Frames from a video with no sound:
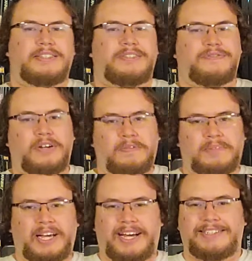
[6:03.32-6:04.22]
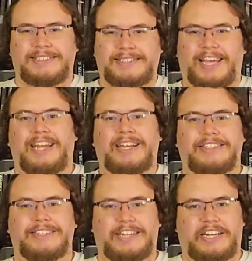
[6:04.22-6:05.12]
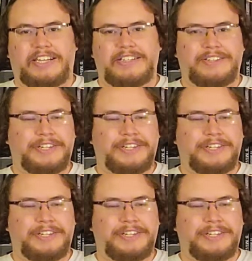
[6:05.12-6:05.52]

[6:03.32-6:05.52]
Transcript: this film got titties in it.